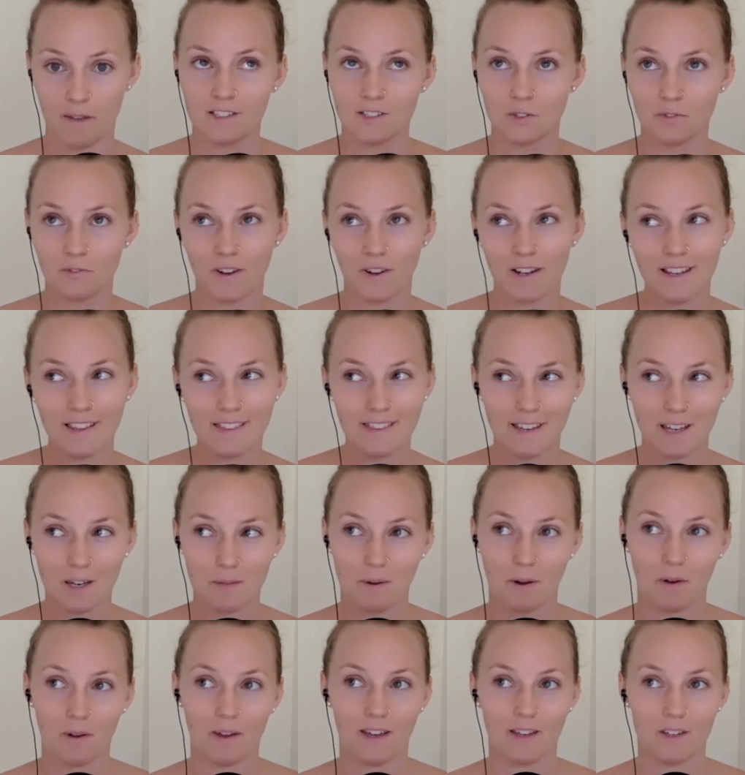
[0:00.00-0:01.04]
So funny thing
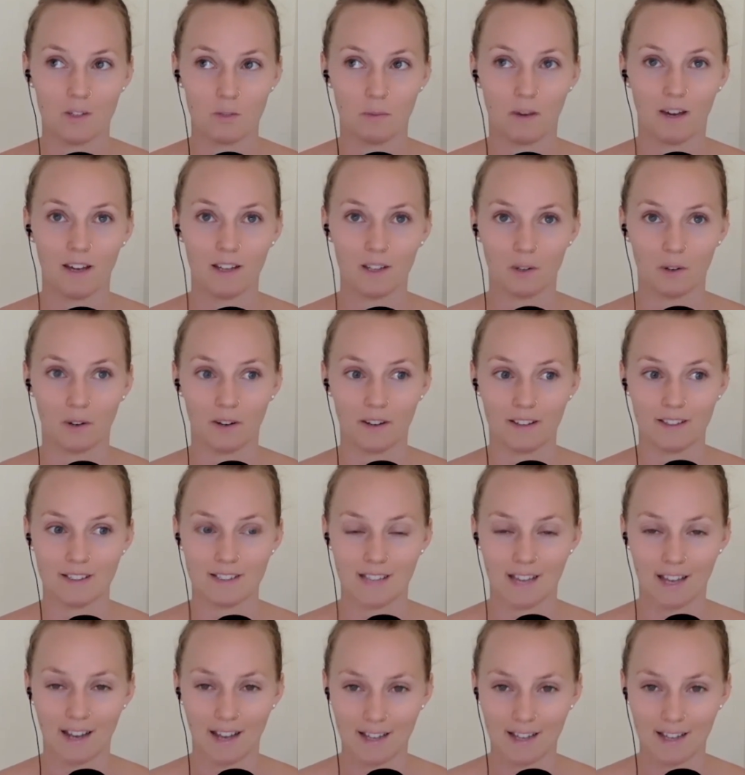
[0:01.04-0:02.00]
about H. pylori is that,